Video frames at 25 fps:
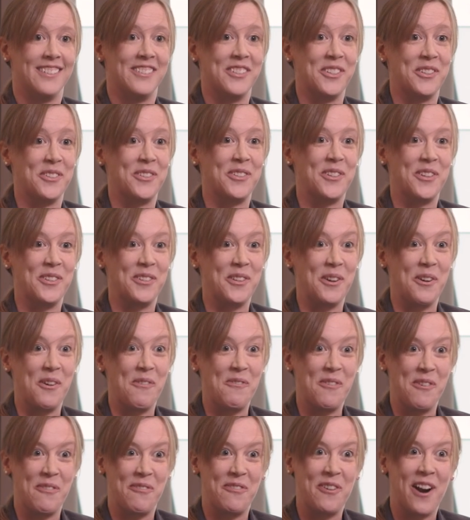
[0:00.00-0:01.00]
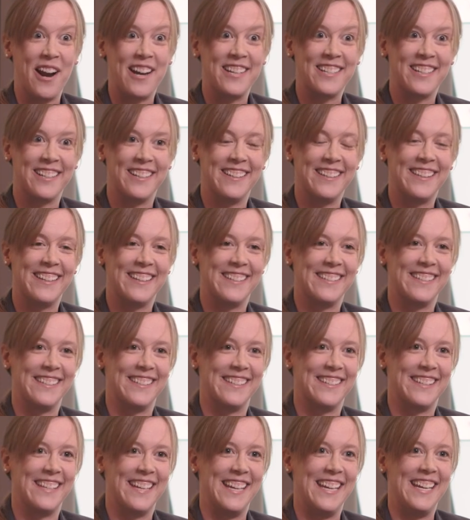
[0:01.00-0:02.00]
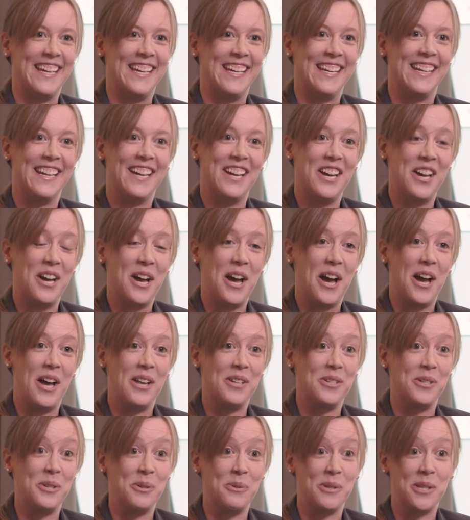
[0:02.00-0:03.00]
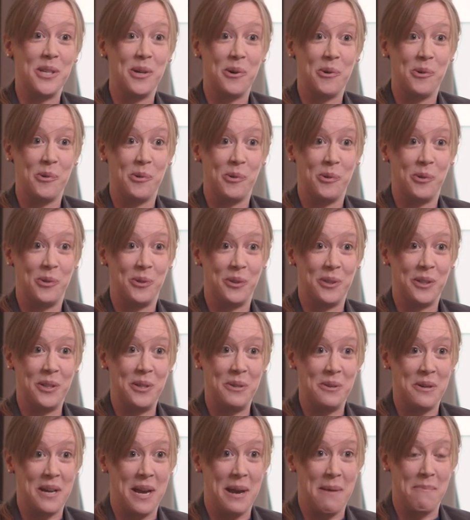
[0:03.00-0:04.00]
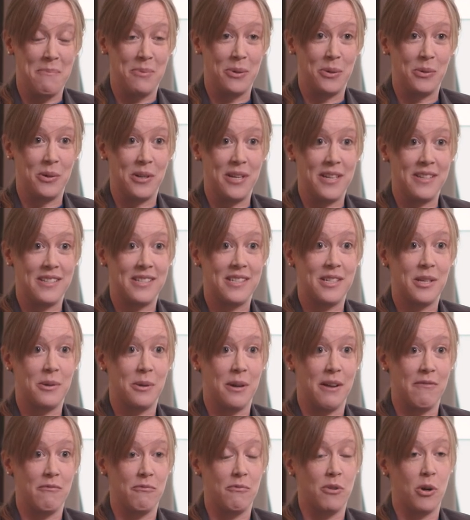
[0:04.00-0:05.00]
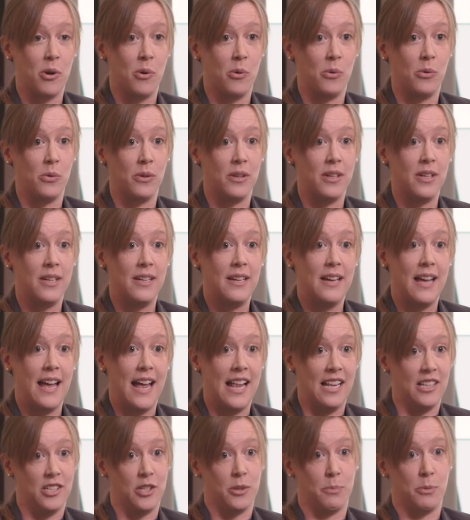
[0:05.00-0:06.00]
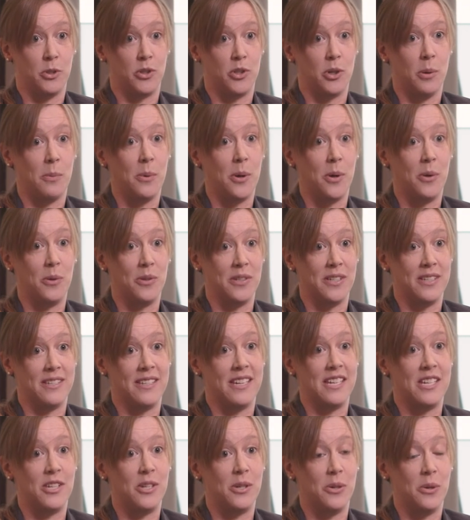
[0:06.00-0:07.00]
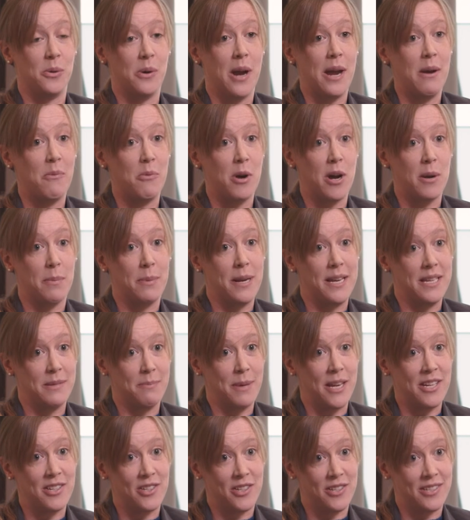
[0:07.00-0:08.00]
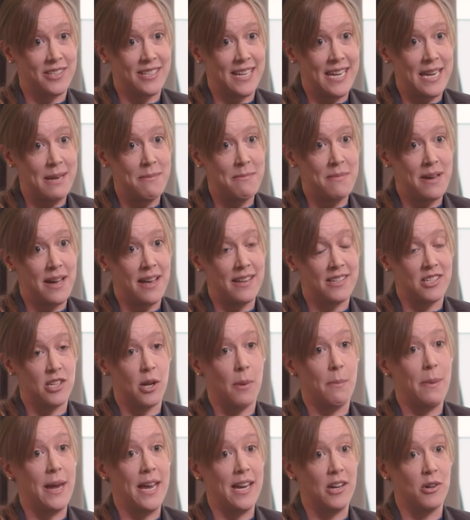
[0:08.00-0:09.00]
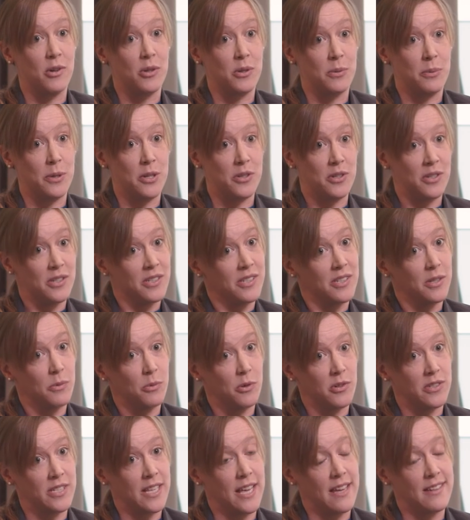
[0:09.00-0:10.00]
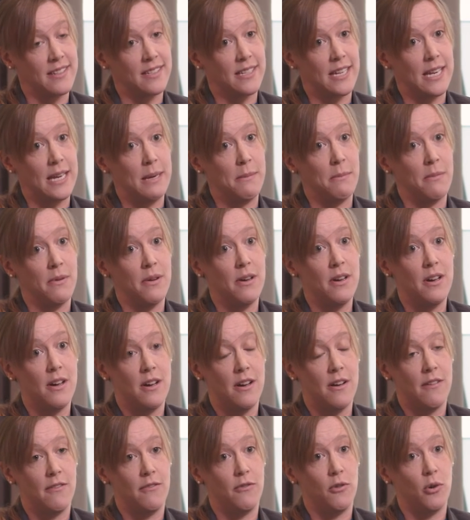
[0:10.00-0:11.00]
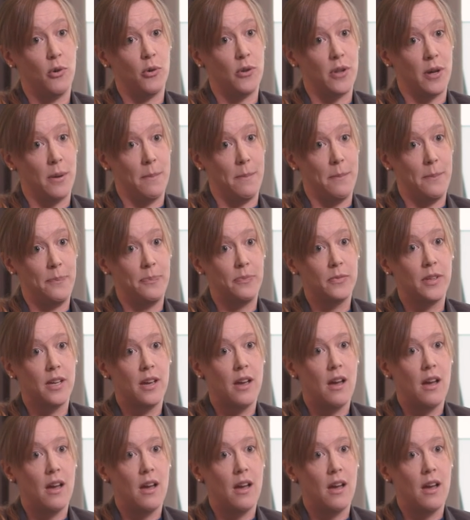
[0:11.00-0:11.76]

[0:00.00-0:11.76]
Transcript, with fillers: Just as a refresher, this is the uh, duty on all UK employers to enrol eligible job holders into a workplace pension scheme and start paying contributions towards that scheme for them.